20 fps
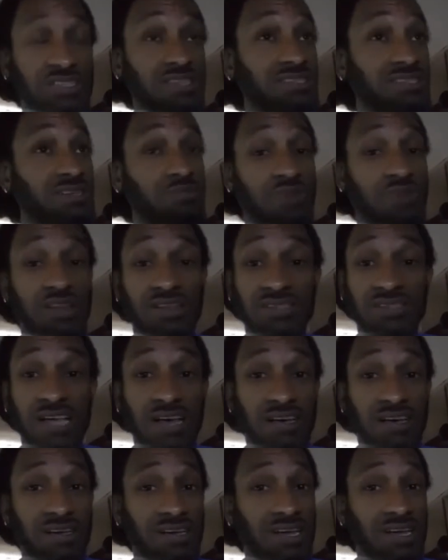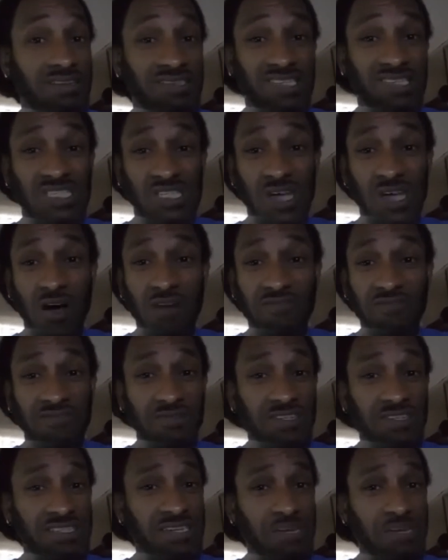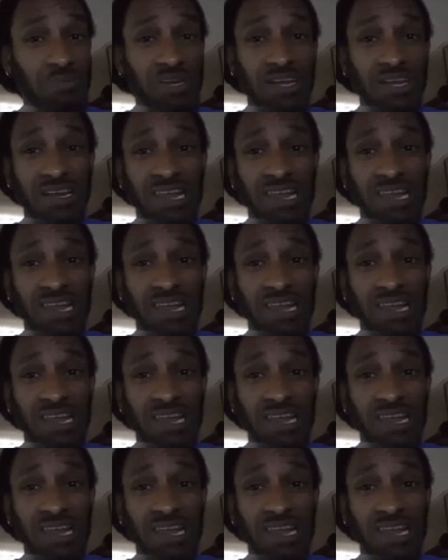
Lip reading: Because these brothers out here getting soft and timid